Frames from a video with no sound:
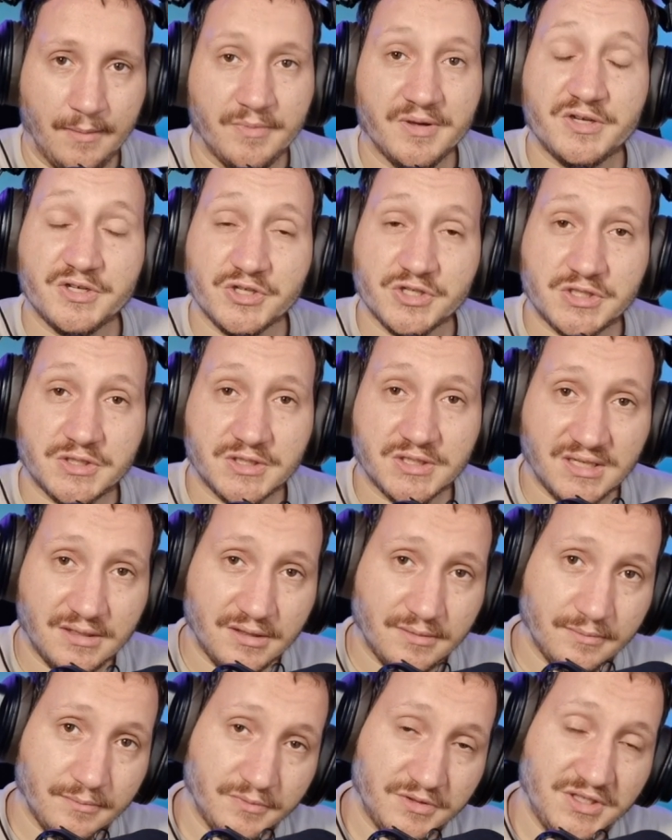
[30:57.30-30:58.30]
because
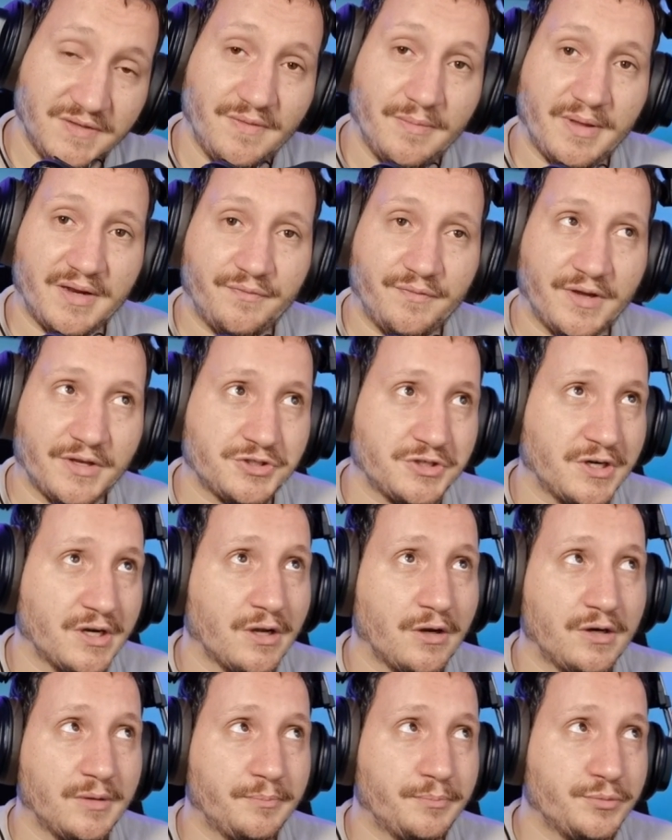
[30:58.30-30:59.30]
TV manufacturers
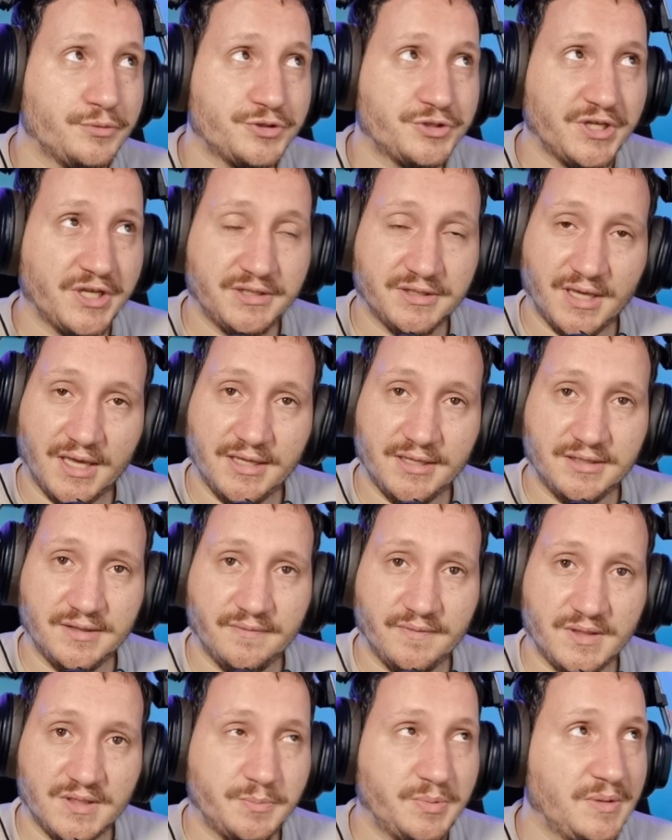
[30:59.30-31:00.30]
are gonna push 8K
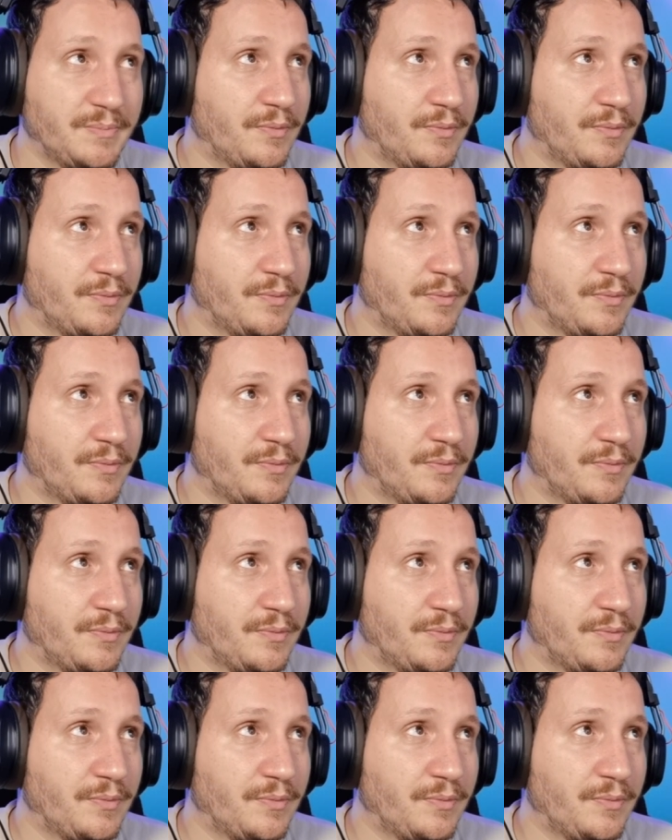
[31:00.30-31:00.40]
TVs.